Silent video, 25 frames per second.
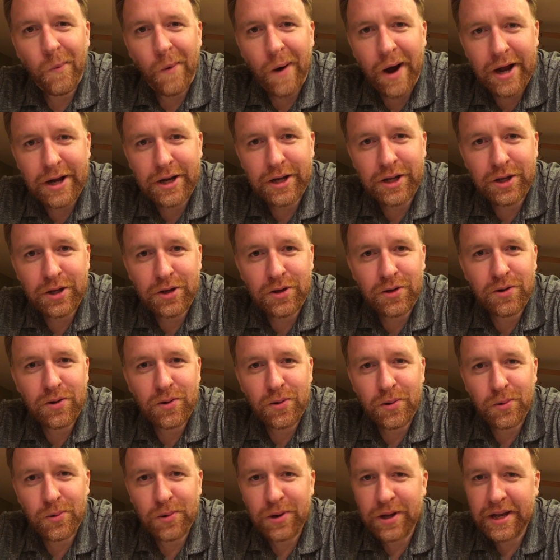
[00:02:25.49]
Why do
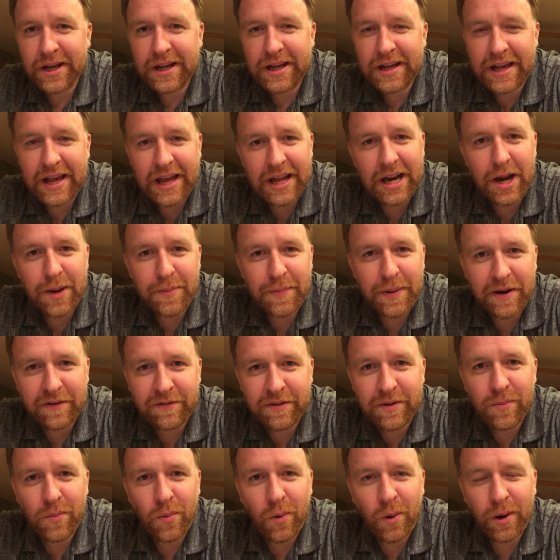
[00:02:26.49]
you get up
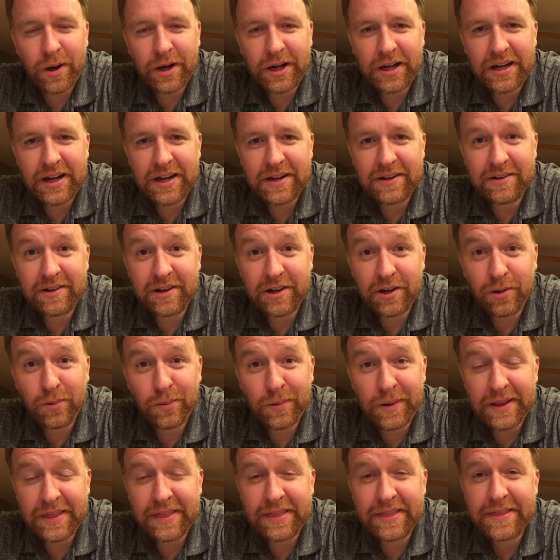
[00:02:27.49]
every morning and deal
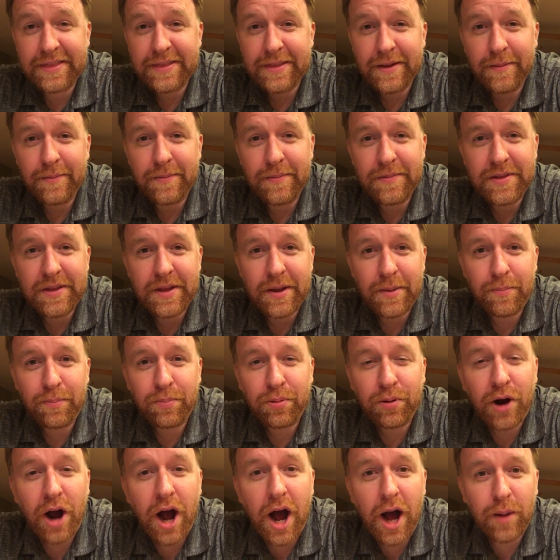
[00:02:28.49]
with the
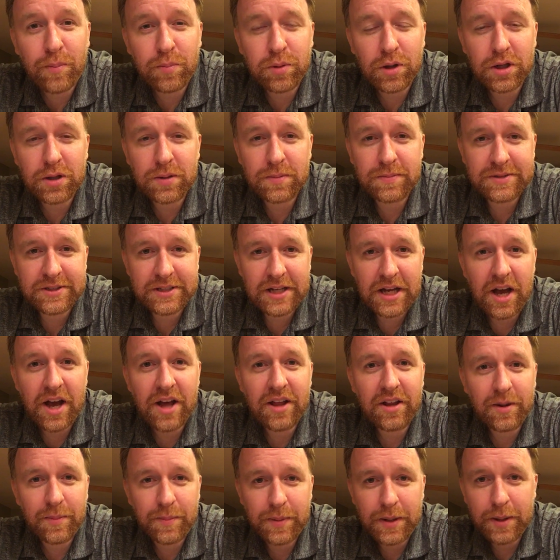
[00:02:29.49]
problems that
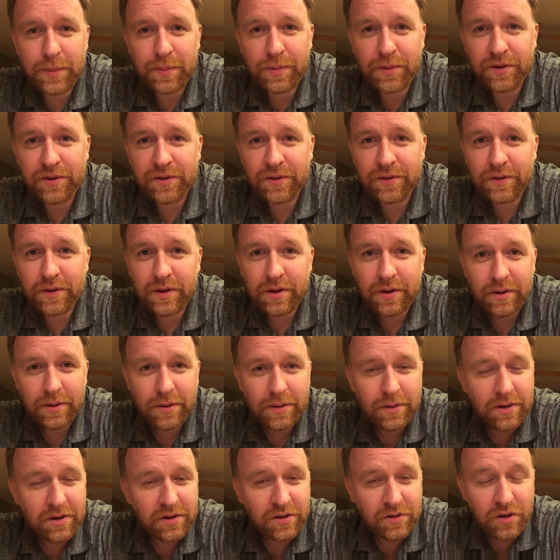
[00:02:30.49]
other people
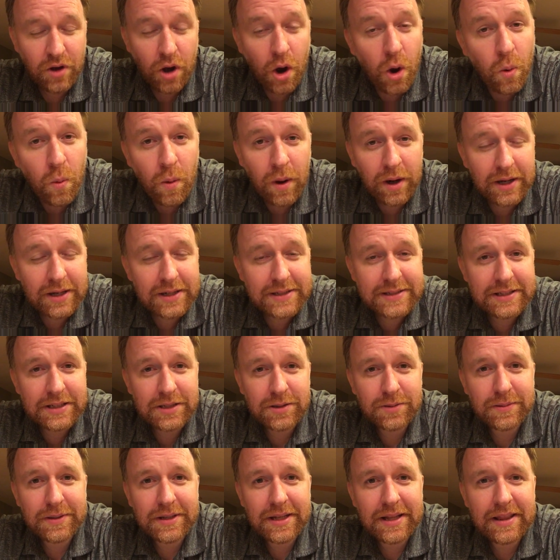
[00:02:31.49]
don't want to
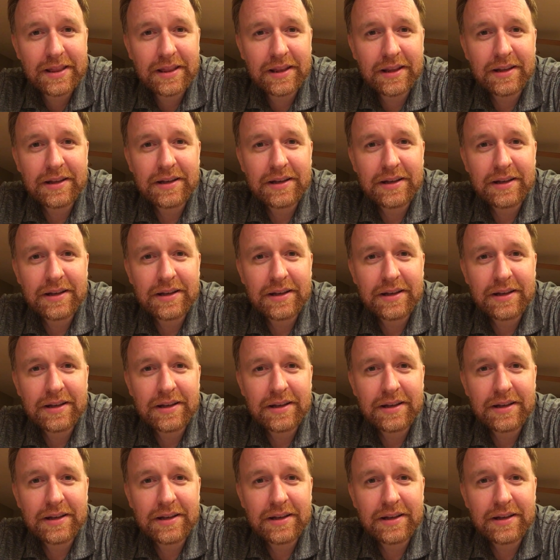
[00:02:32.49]
deal with?